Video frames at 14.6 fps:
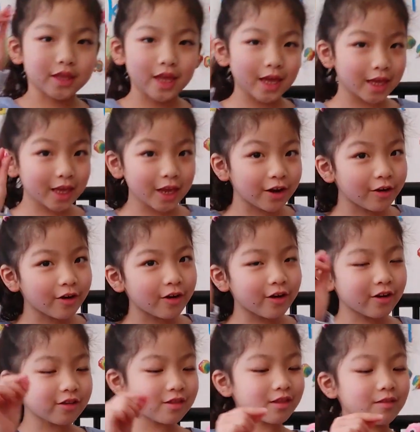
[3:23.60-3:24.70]
the
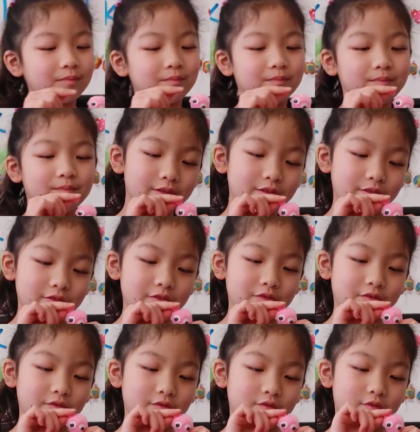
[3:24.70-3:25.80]
ears.
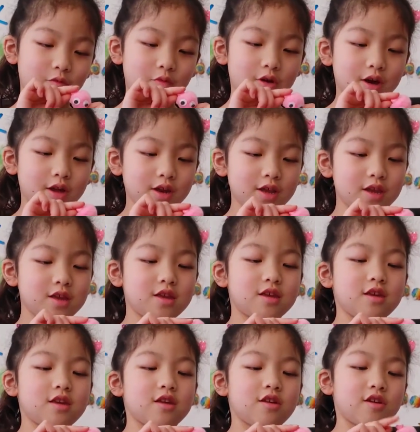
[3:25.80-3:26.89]
1
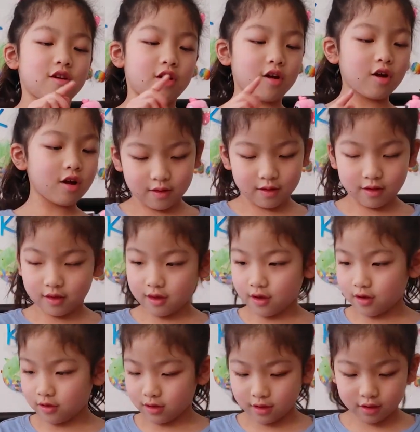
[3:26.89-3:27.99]
ear, and
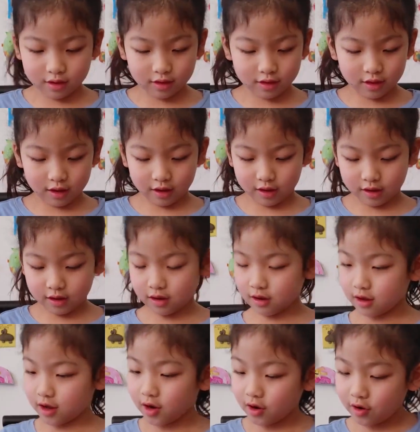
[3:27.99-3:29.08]
now the second
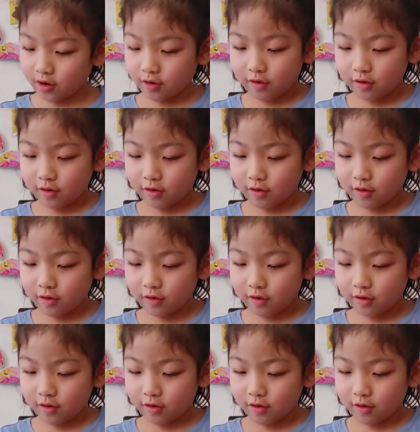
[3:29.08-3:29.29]
ear.